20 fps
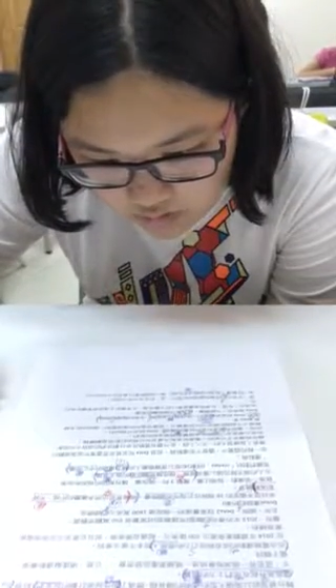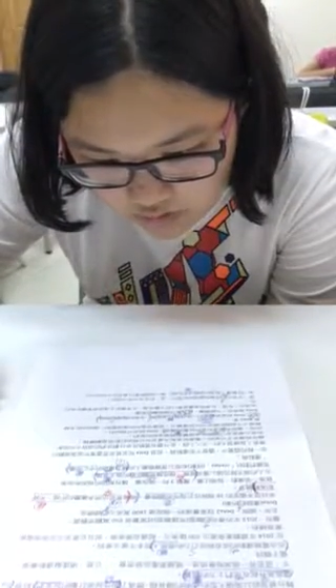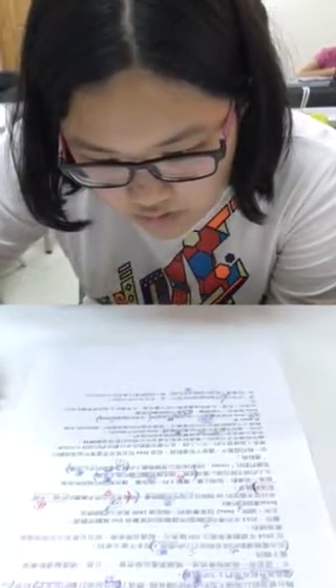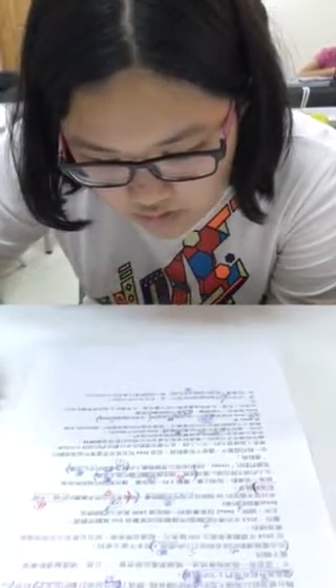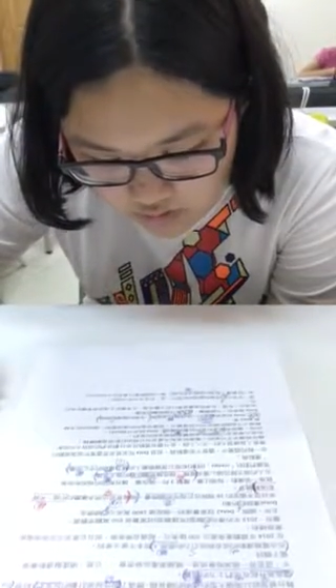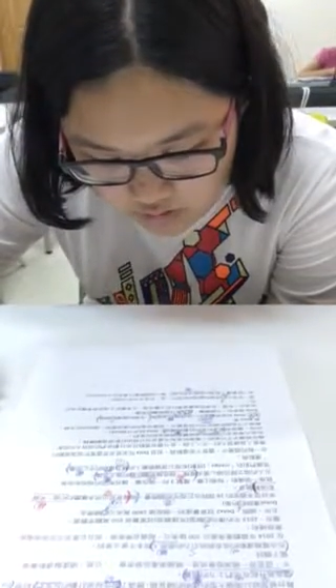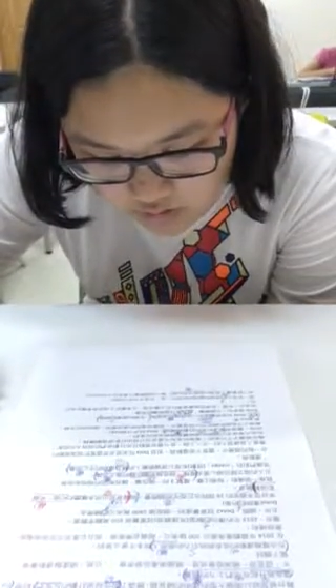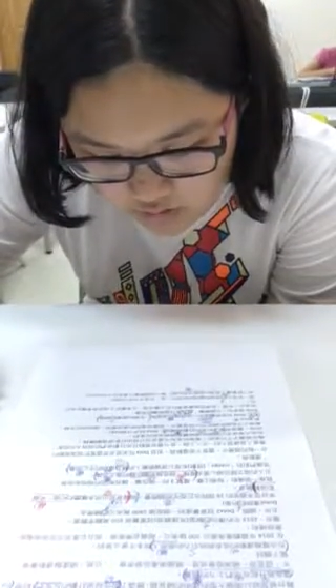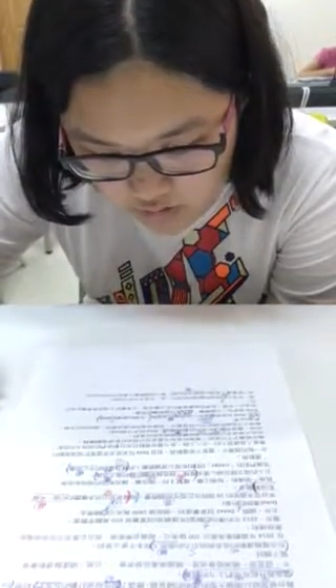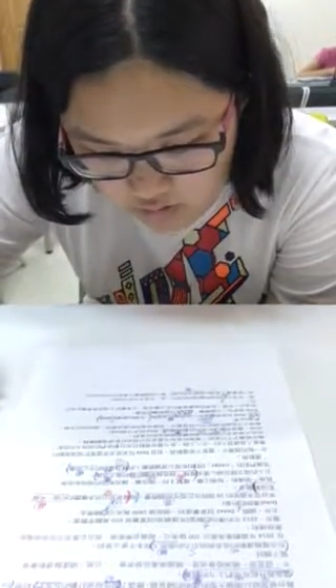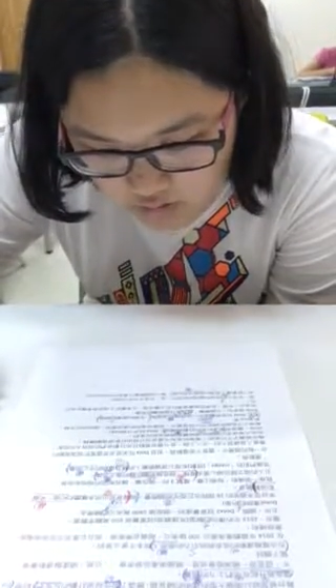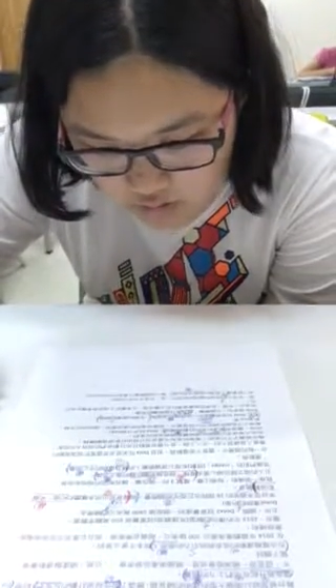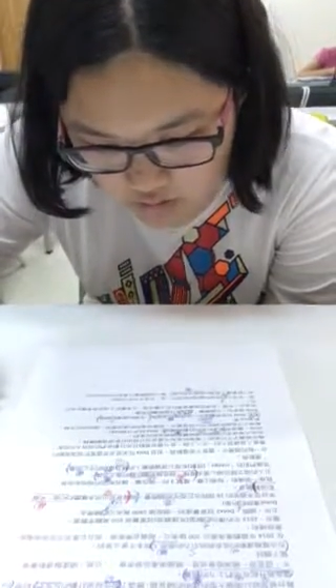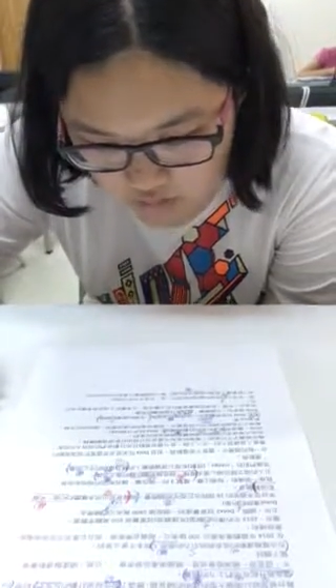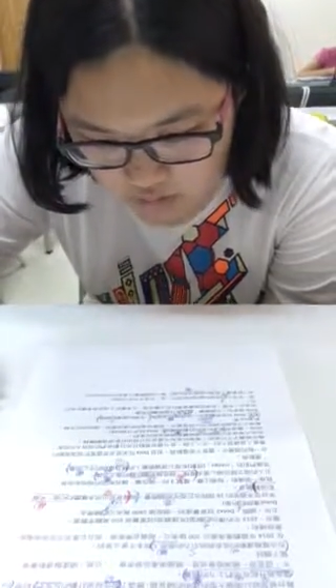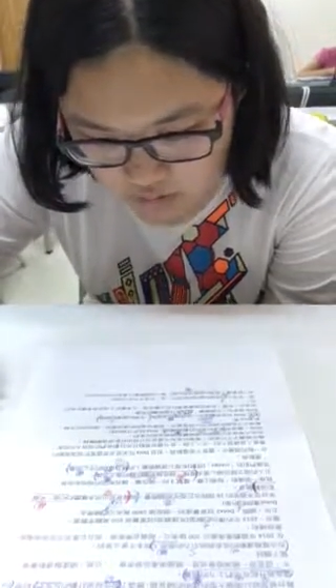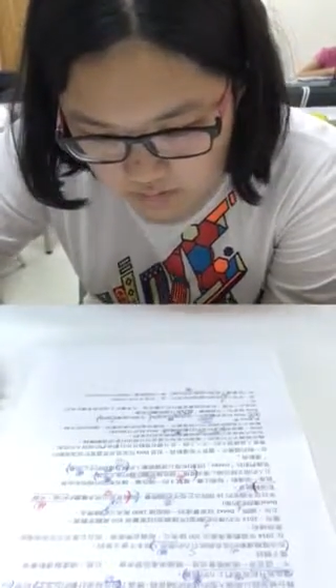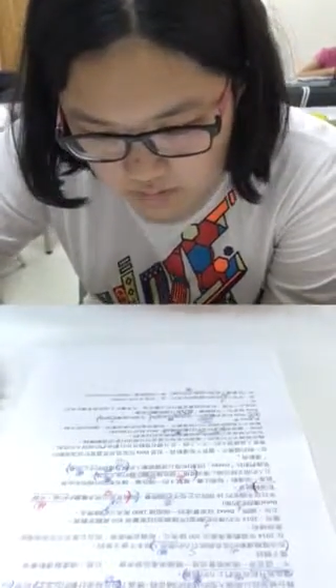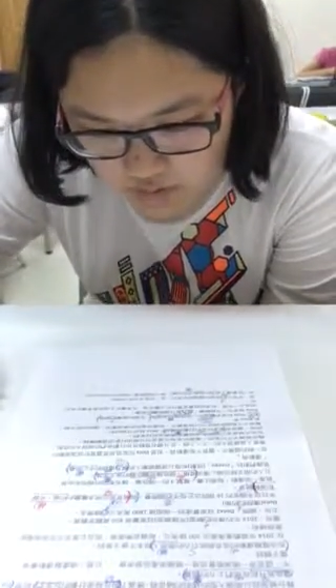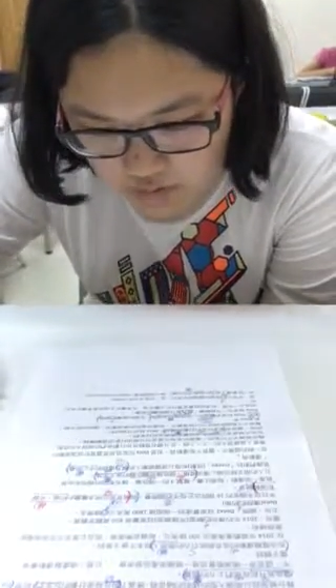planning
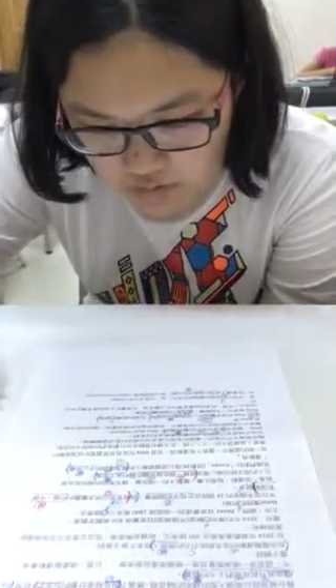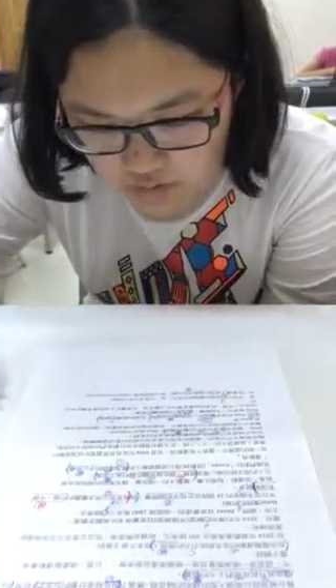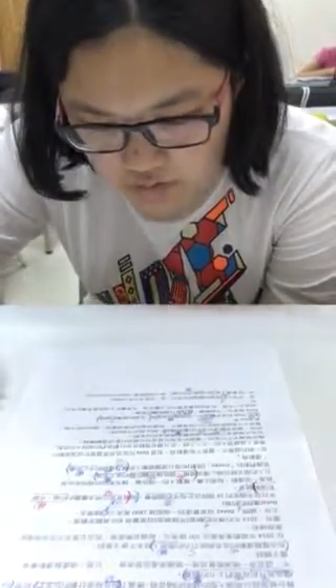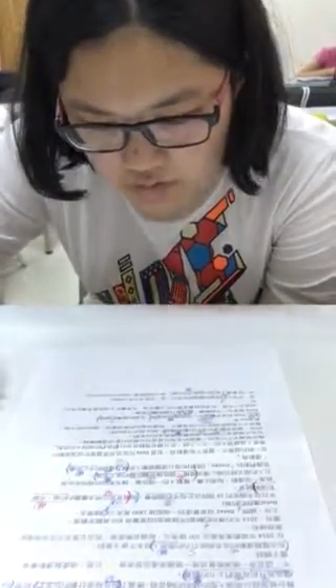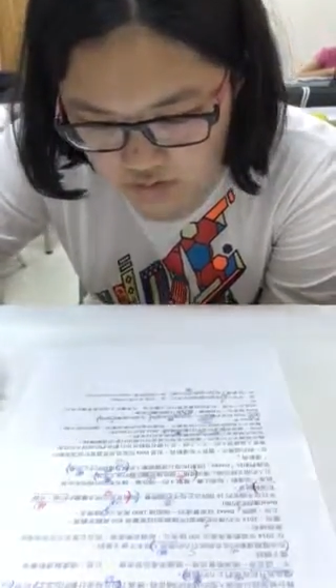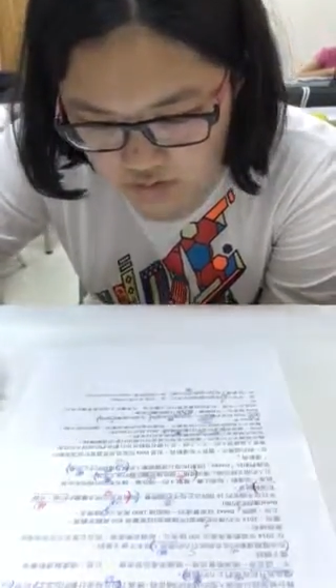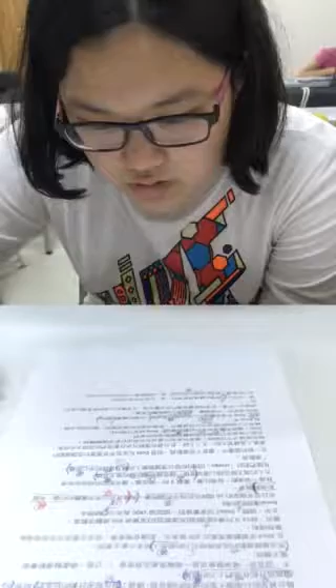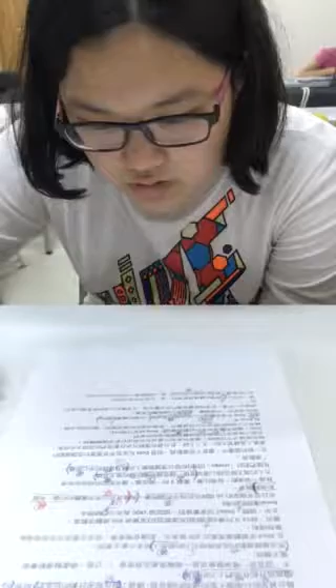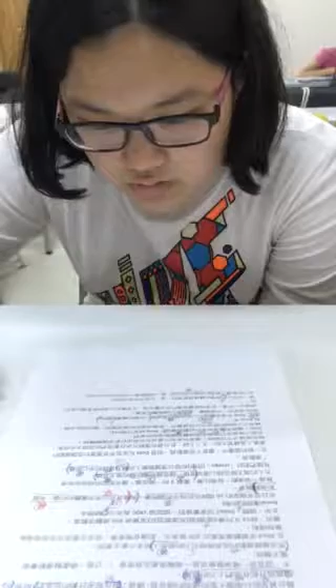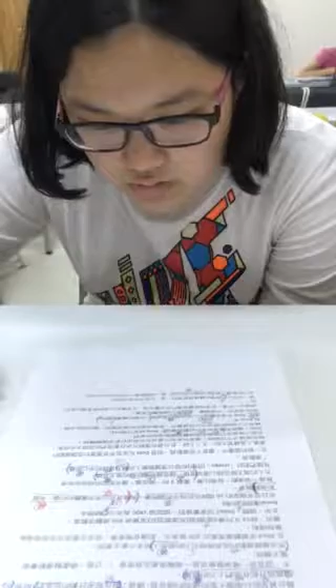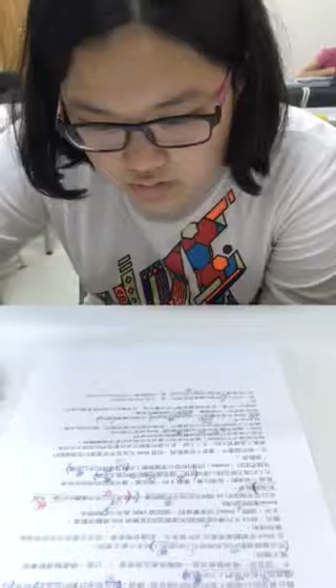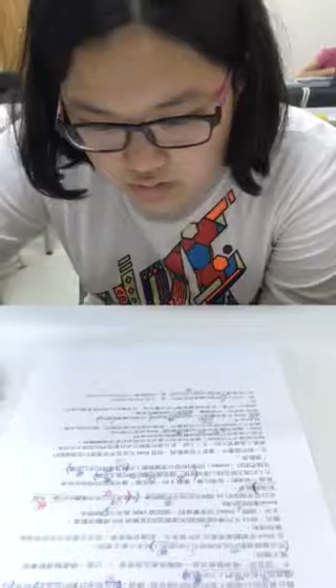their matches